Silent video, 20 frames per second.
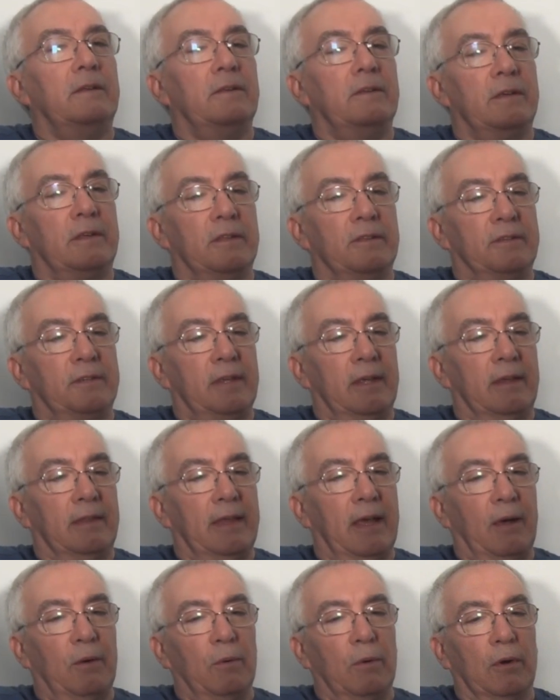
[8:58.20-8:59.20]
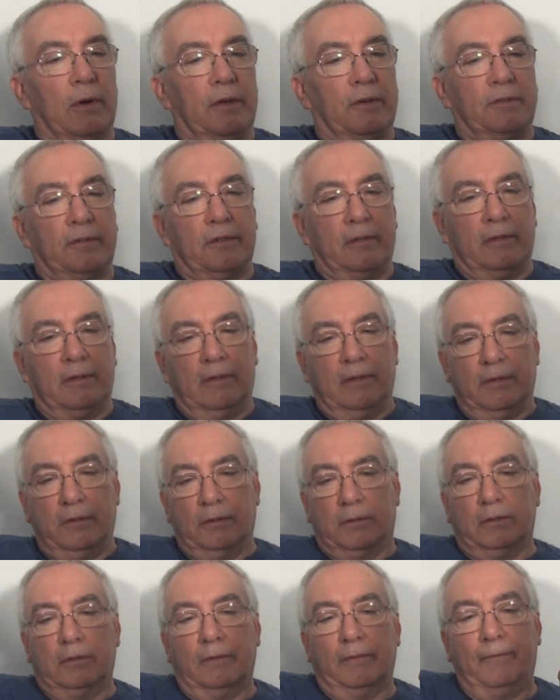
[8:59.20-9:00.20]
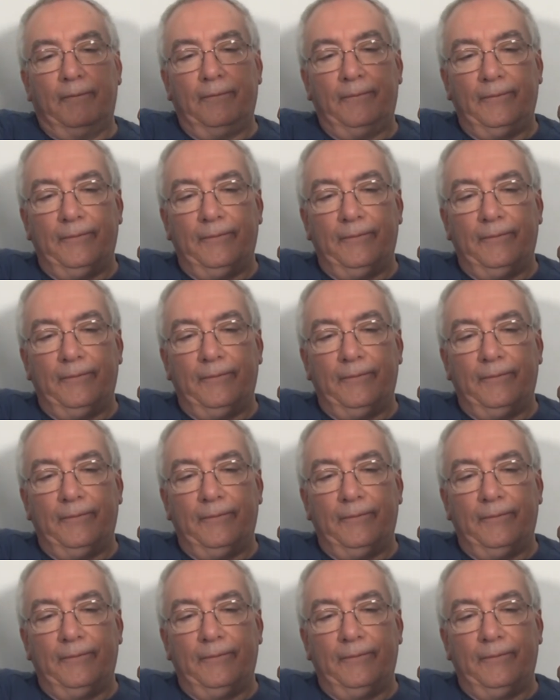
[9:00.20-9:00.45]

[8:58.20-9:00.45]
So you can see how that works. Cool.